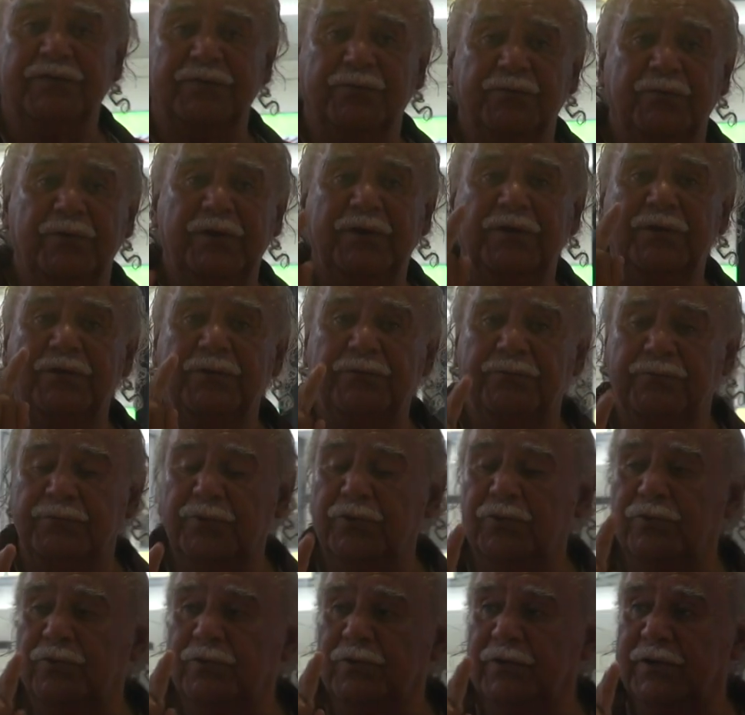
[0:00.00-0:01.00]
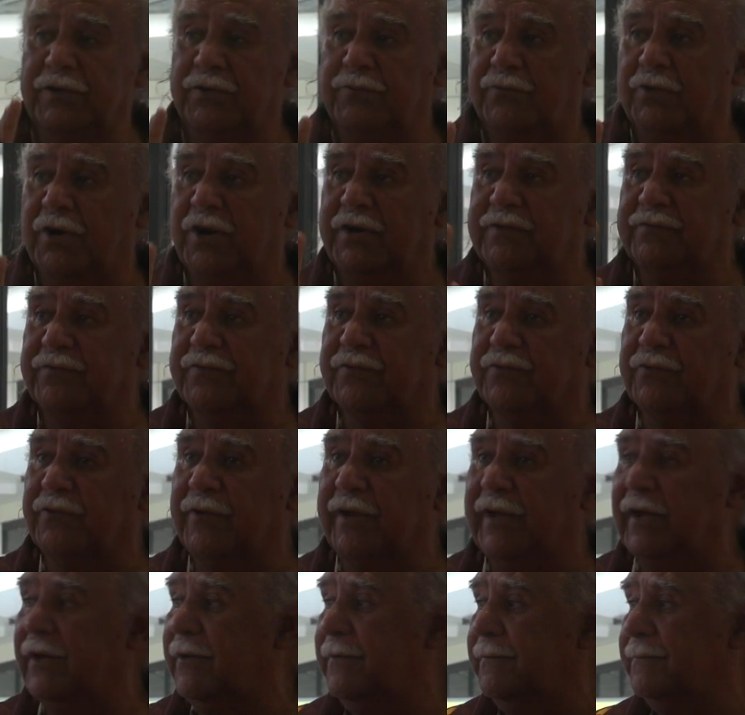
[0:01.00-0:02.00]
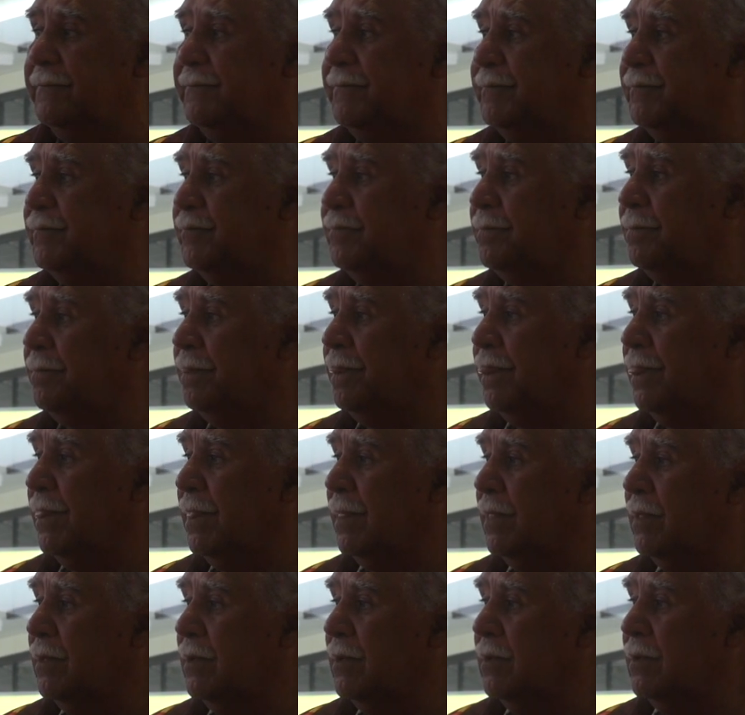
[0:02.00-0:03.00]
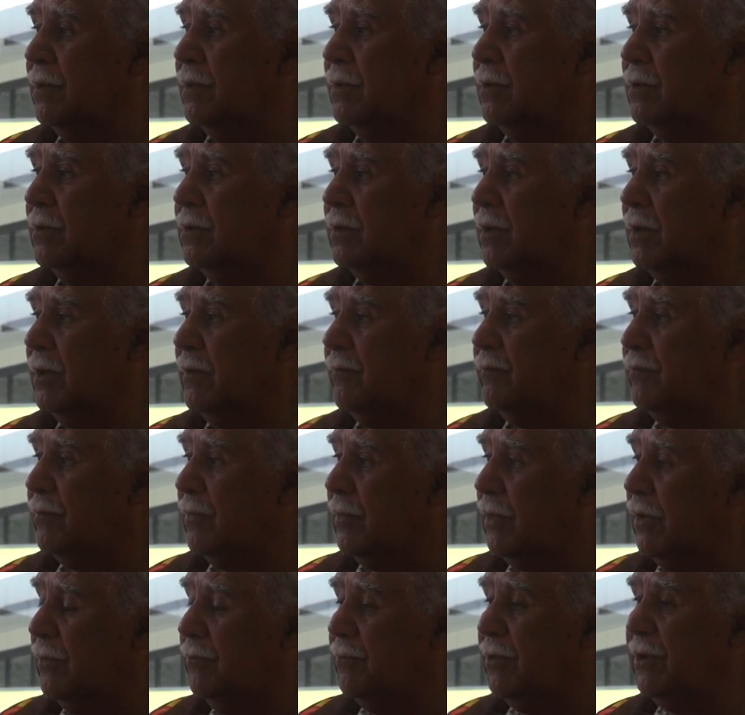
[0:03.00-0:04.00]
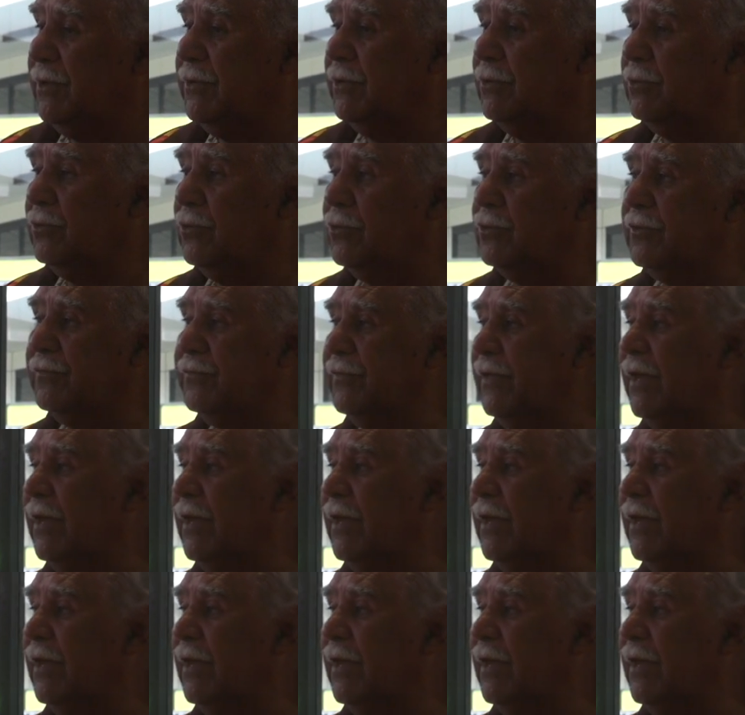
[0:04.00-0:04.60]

that we rule in right of the Crown. Yeah. And when you look at